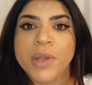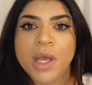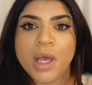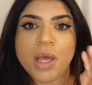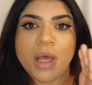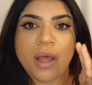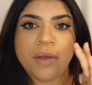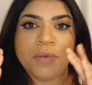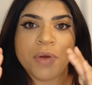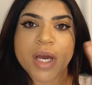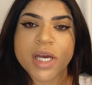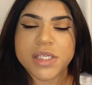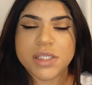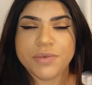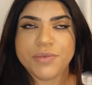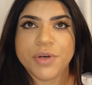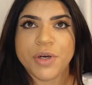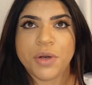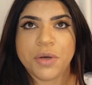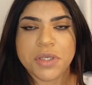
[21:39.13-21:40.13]
if you guys
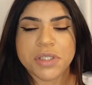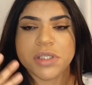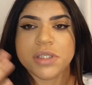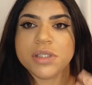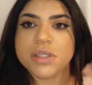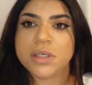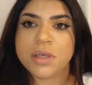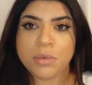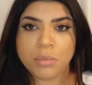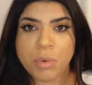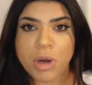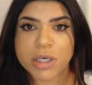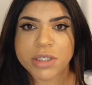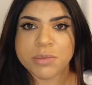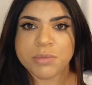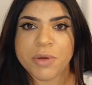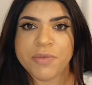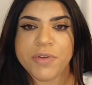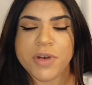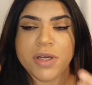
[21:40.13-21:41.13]
ever noticed watching
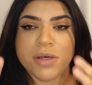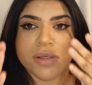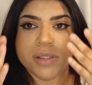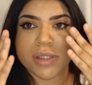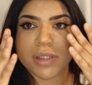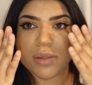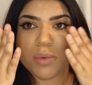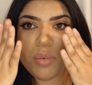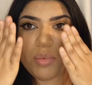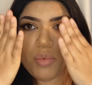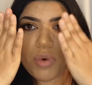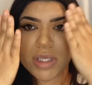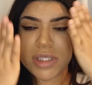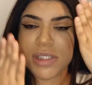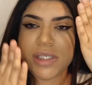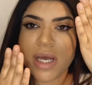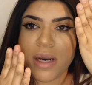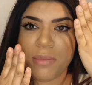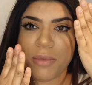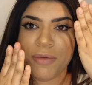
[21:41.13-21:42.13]
my videos, one
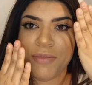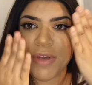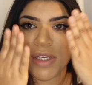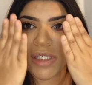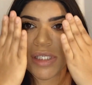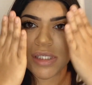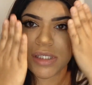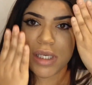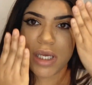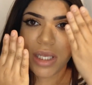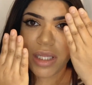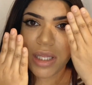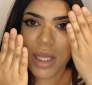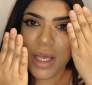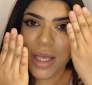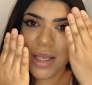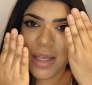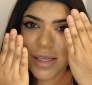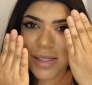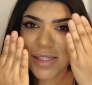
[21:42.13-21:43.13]
side of my face is like
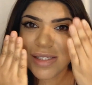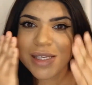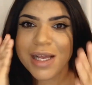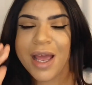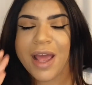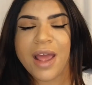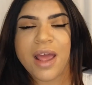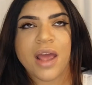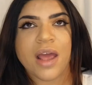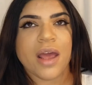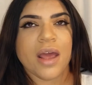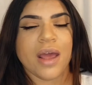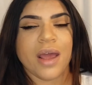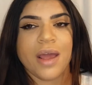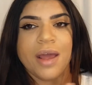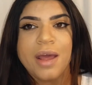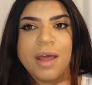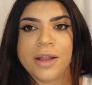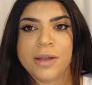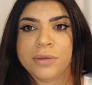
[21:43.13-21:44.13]
this,
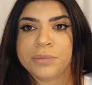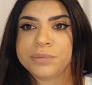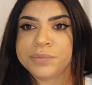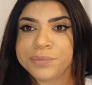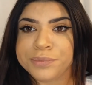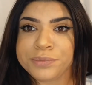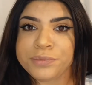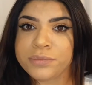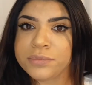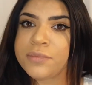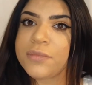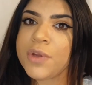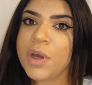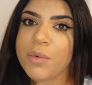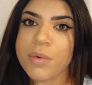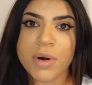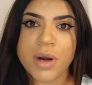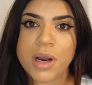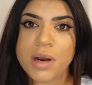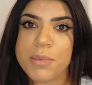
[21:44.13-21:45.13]
and
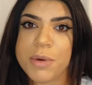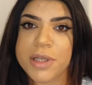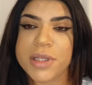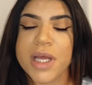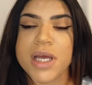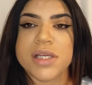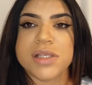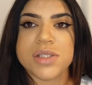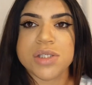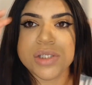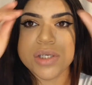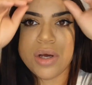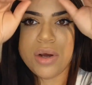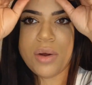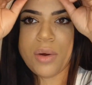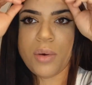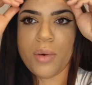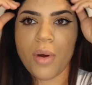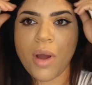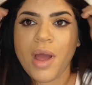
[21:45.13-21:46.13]
we're not about that. So
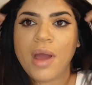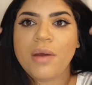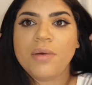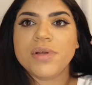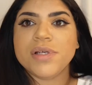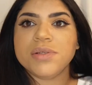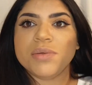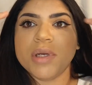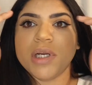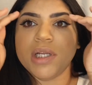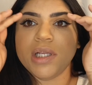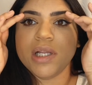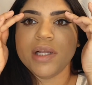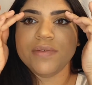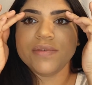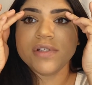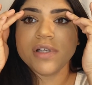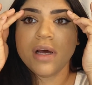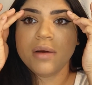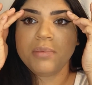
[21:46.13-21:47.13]
I just want to
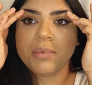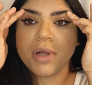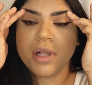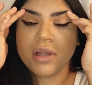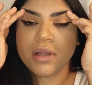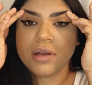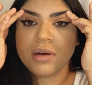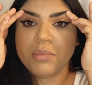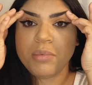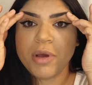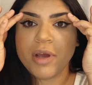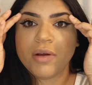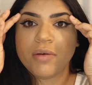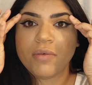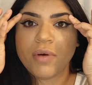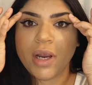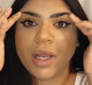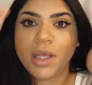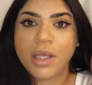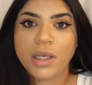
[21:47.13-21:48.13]
lift up a little bit
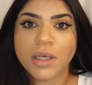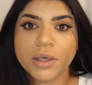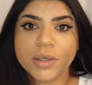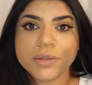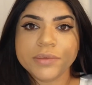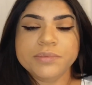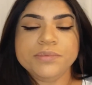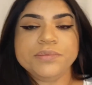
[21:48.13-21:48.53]
right here,